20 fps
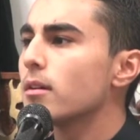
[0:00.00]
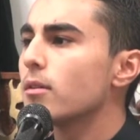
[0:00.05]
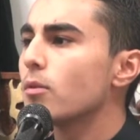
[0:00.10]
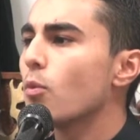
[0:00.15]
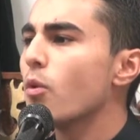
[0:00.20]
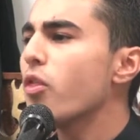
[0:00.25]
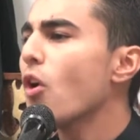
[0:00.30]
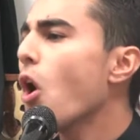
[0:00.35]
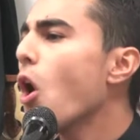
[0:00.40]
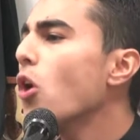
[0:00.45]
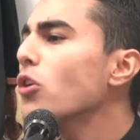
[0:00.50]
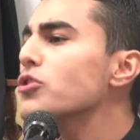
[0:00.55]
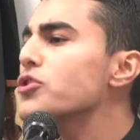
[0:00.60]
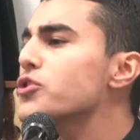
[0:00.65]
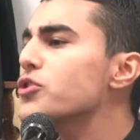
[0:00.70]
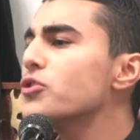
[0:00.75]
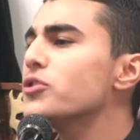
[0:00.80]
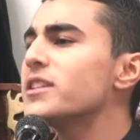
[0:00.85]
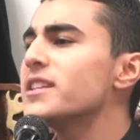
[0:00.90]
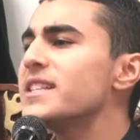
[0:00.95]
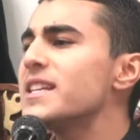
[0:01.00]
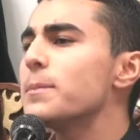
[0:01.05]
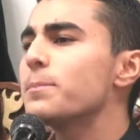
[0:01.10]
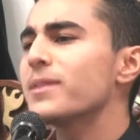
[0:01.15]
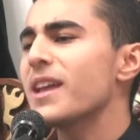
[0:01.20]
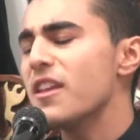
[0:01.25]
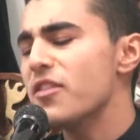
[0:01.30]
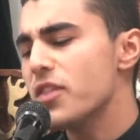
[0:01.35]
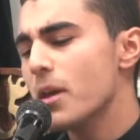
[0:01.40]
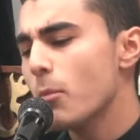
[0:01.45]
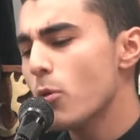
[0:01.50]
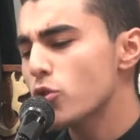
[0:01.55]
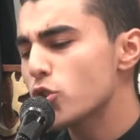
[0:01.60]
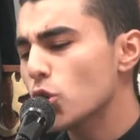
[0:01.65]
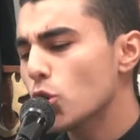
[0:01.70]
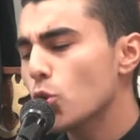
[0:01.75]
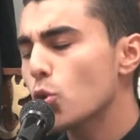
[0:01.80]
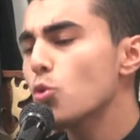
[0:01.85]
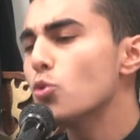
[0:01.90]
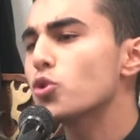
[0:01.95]
with all certainty played the
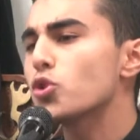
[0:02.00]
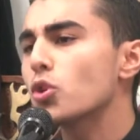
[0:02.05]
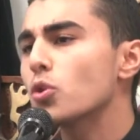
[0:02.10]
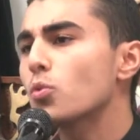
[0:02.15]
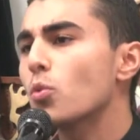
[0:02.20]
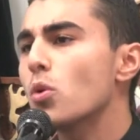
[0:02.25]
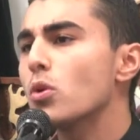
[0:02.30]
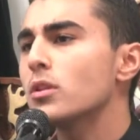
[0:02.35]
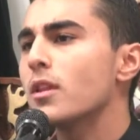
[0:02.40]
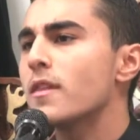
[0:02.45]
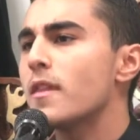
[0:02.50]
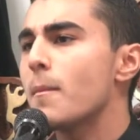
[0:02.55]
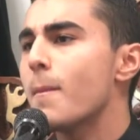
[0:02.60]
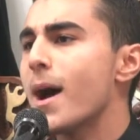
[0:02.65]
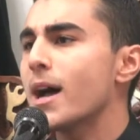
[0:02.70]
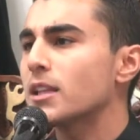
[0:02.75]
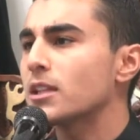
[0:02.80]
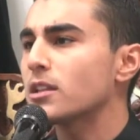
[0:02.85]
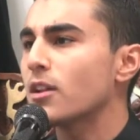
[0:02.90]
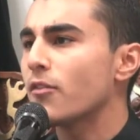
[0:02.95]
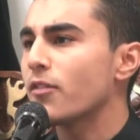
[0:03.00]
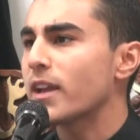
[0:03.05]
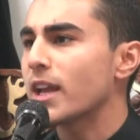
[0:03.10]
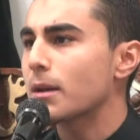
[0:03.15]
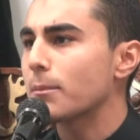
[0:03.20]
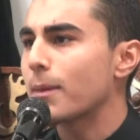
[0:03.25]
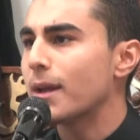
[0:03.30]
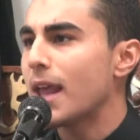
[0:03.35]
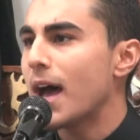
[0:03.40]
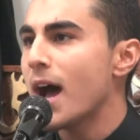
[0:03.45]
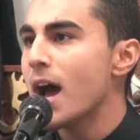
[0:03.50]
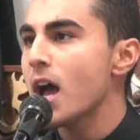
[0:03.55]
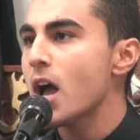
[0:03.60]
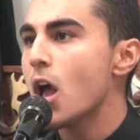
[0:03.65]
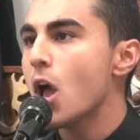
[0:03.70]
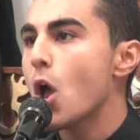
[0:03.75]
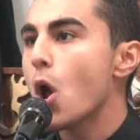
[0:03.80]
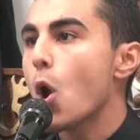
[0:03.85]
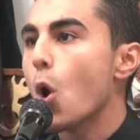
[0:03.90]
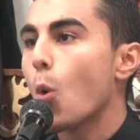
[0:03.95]
most crucial role in the Battle of Karbala,
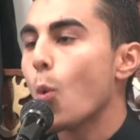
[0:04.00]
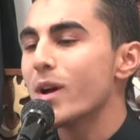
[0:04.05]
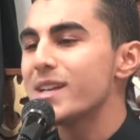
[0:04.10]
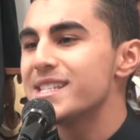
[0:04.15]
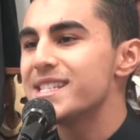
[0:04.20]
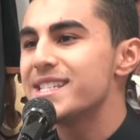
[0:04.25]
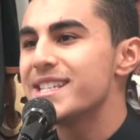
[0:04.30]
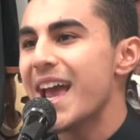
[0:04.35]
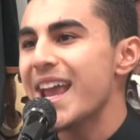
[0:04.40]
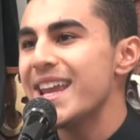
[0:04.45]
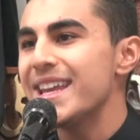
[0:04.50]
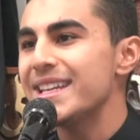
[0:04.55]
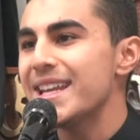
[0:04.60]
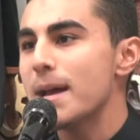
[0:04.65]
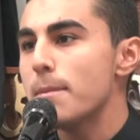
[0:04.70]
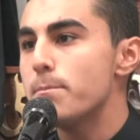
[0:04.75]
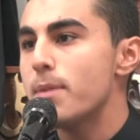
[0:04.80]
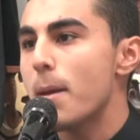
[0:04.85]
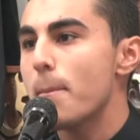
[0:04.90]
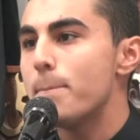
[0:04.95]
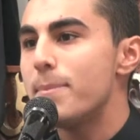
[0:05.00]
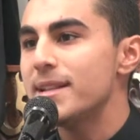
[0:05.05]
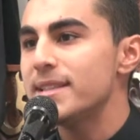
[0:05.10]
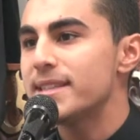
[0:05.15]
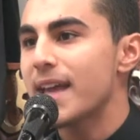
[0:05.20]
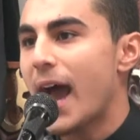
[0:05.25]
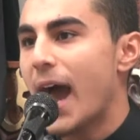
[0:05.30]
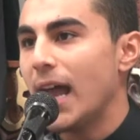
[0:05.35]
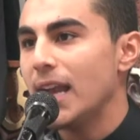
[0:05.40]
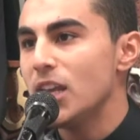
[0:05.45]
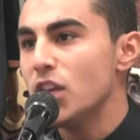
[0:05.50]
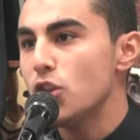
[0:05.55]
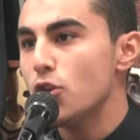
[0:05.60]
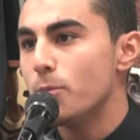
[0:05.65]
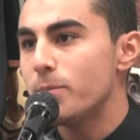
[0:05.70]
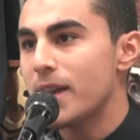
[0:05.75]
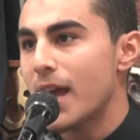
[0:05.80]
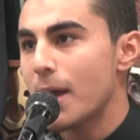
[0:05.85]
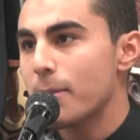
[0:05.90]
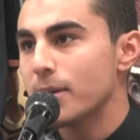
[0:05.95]
was Zainab bint Ali
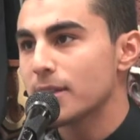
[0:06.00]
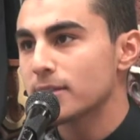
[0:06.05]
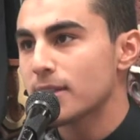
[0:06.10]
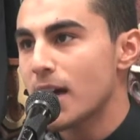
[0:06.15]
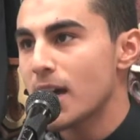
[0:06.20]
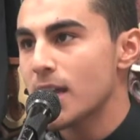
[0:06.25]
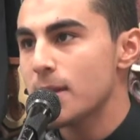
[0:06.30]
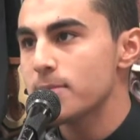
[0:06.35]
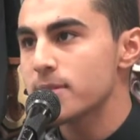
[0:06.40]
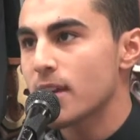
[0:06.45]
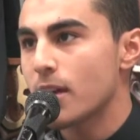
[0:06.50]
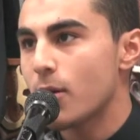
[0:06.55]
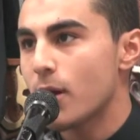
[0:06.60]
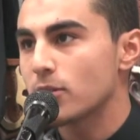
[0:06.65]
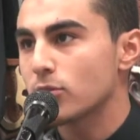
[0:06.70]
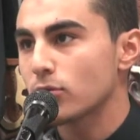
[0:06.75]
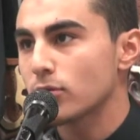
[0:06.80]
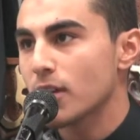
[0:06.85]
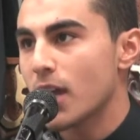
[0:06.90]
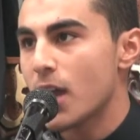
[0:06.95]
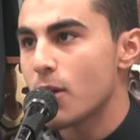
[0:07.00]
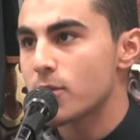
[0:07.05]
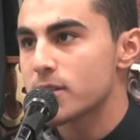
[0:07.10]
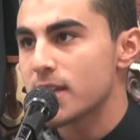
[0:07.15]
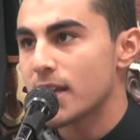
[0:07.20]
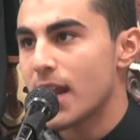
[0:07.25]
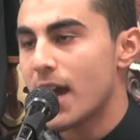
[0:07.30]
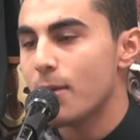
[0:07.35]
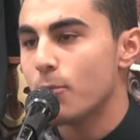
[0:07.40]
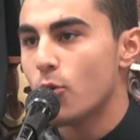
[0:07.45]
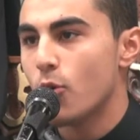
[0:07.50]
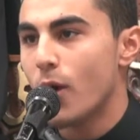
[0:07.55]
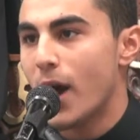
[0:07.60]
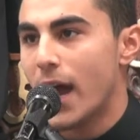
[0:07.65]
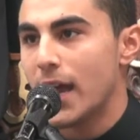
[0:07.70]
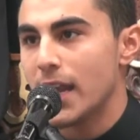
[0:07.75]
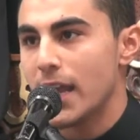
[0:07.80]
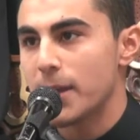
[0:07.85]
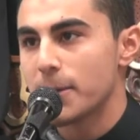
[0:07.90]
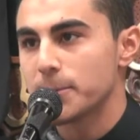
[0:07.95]
ibn Abi Talib salawatullahi wa salamuhu
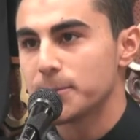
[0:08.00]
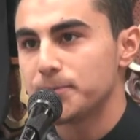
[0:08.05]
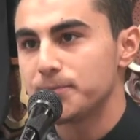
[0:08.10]
alayhi.